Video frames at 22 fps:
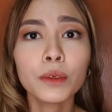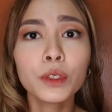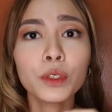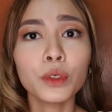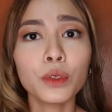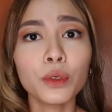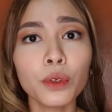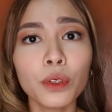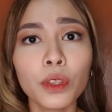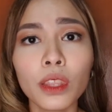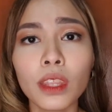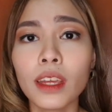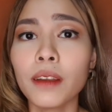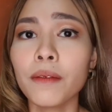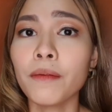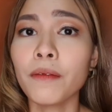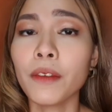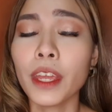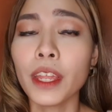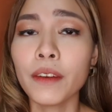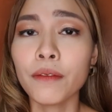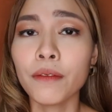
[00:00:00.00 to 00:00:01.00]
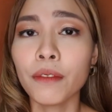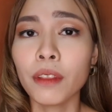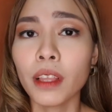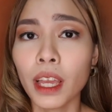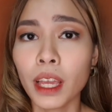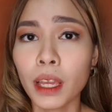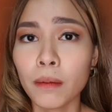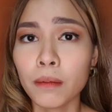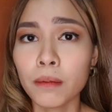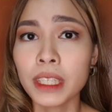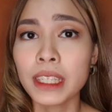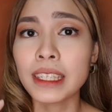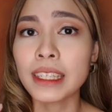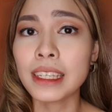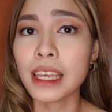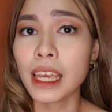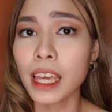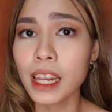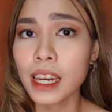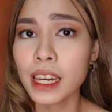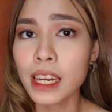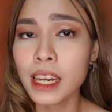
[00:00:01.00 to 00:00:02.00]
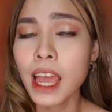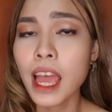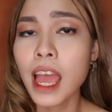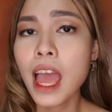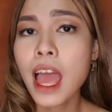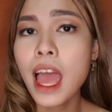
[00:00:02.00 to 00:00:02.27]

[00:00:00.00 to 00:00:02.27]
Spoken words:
soothe inflamed skin.